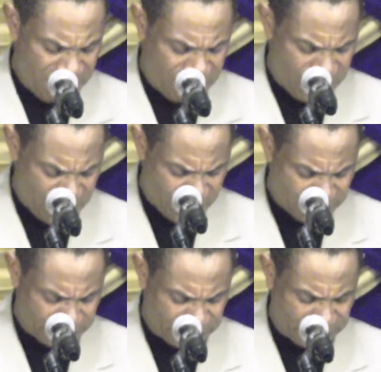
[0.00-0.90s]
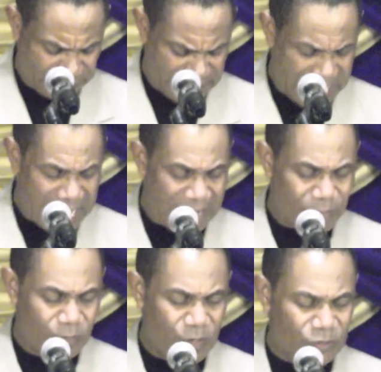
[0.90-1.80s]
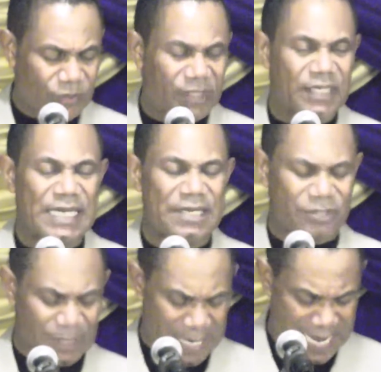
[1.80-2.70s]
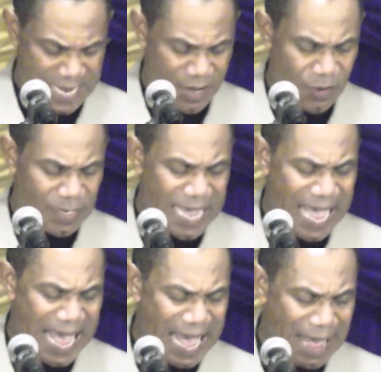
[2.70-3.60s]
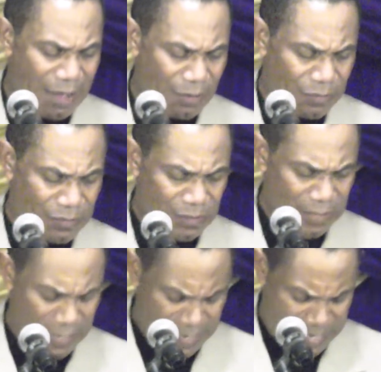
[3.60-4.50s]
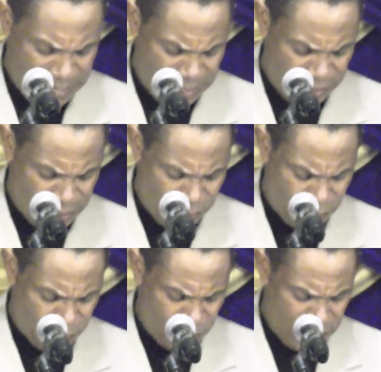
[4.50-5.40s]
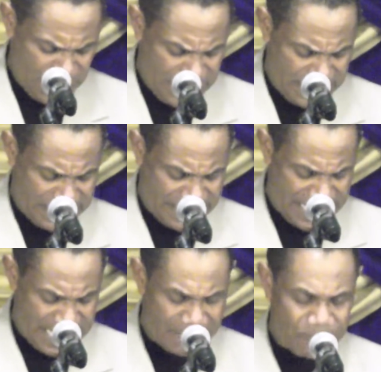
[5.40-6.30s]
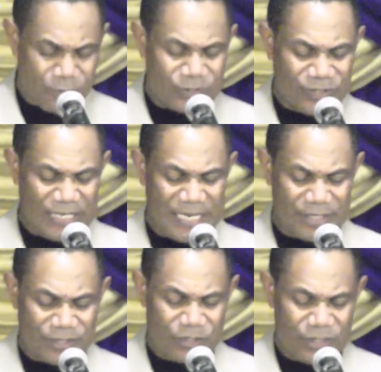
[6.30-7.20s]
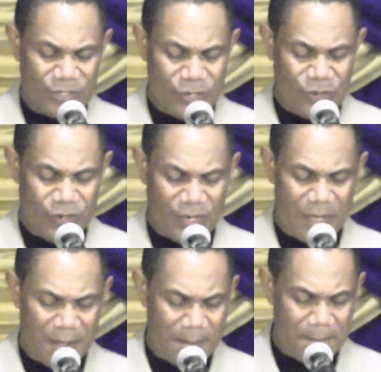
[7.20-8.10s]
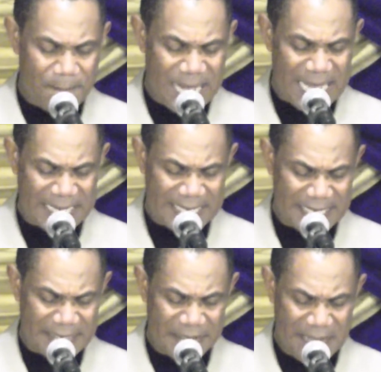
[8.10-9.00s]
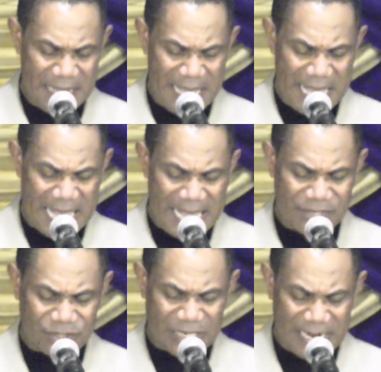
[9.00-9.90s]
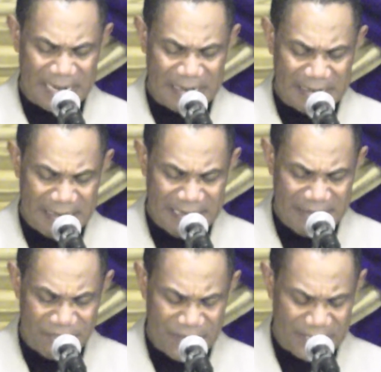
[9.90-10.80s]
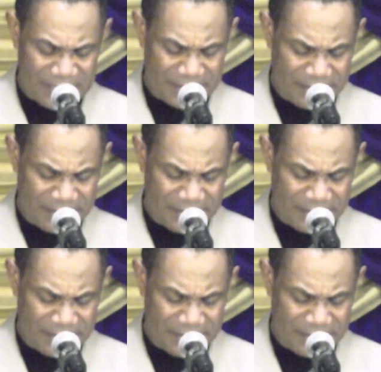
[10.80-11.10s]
first. God wants to teach today on how you can present your body as a living